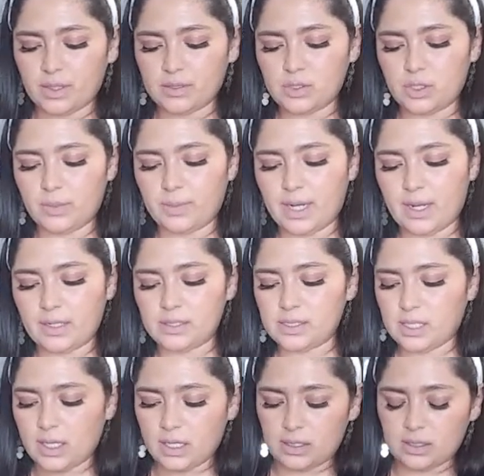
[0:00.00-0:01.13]
so the bananas
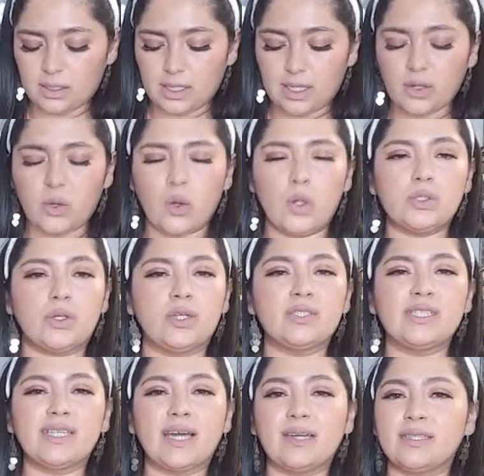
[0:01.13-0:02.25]
can get cold, or else
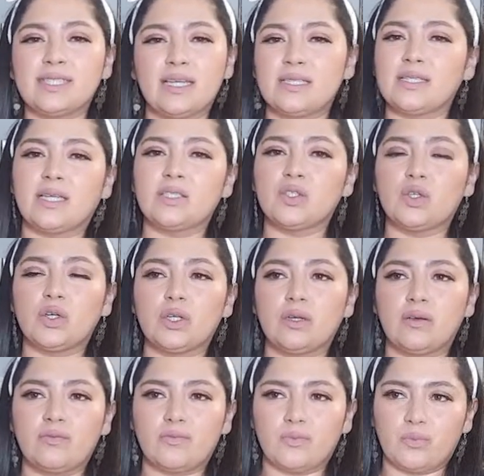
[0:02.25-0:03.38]
it's not going to taste as good
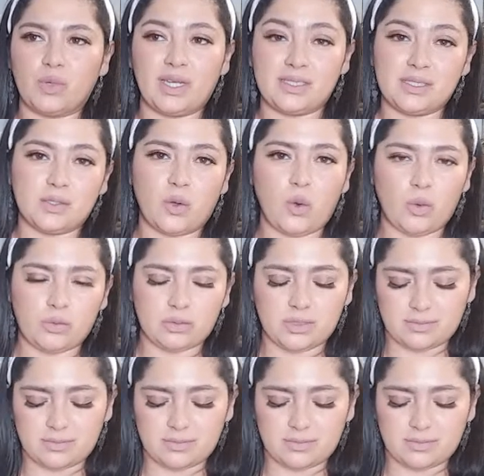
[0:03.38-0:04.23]
of when it's cold.